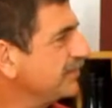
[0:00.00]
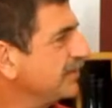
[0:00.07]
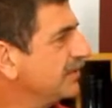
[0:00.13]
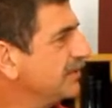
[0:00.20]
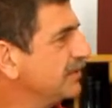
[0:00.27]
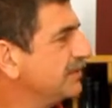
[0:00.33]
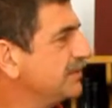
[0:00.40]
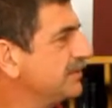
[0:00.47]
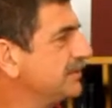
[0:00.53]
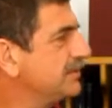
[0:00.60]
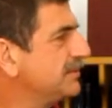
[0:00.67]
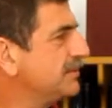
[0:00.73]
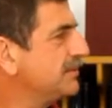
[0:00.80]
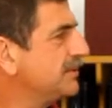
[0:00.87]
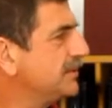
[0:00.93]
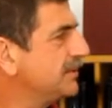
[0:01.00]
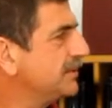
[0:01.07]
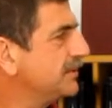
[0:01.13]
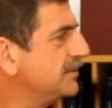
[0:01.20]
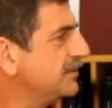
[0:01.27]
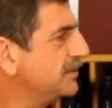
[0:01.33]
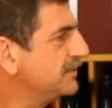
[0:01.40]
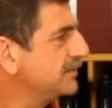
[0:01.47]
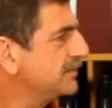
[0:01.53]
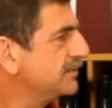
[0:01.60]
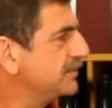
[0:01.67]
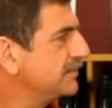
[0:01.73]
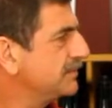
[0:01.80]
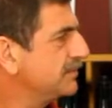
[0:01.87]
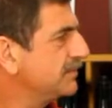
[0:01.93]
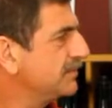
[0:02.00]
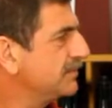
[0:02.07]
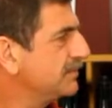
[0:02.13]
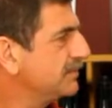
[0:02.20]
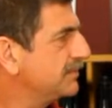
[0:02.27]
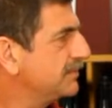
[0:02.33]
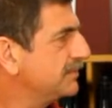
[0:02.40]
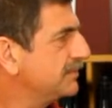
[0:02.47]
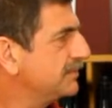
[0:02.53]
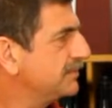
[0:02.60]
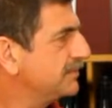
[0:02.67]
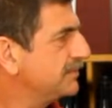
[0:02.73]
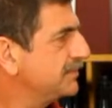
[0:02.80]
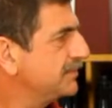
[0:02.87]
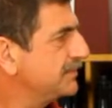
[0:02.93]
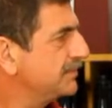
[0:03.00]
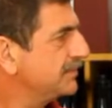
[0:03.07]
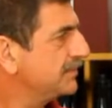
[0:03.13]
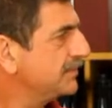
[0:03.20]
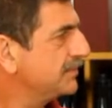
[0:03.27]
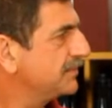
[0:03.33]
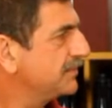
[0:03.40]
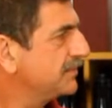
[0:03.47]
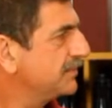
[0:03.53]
No words are spoken by the person on screen.